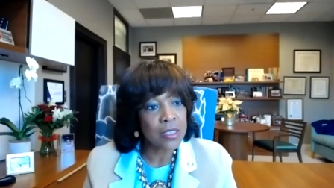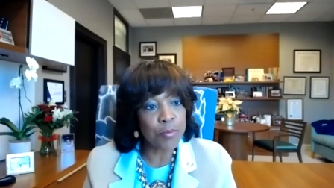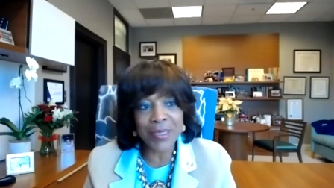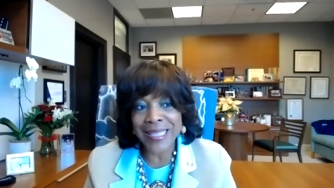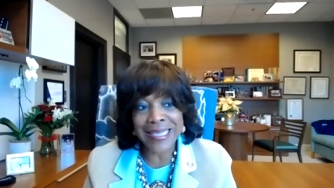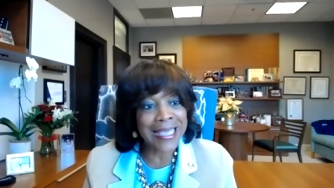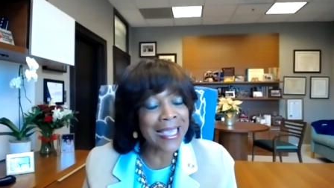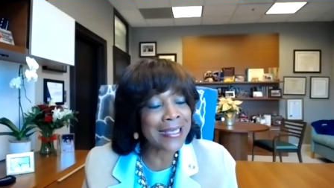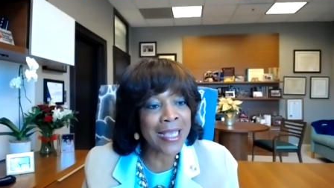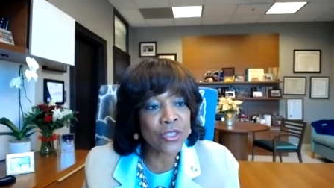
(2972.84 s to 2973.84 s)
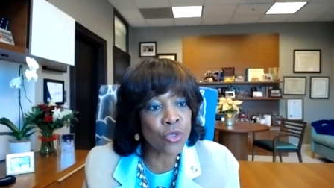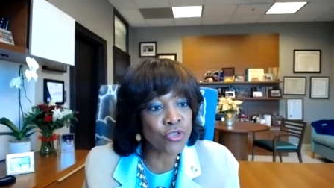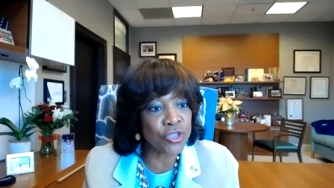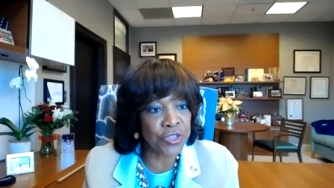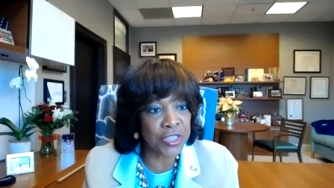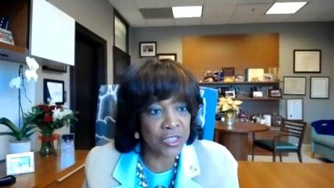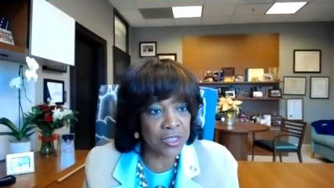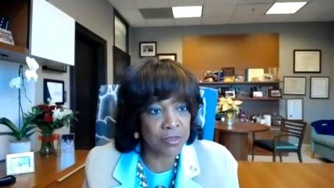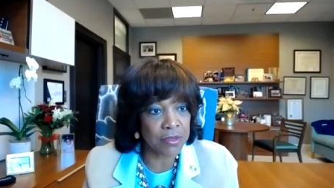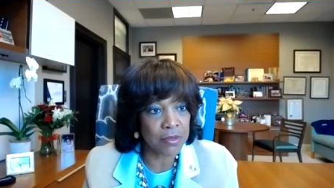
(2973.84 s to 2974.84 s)
but they cannot social
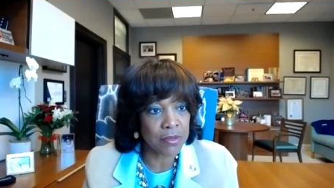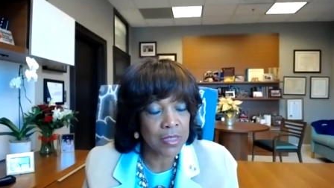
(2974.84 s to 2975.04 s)
distance.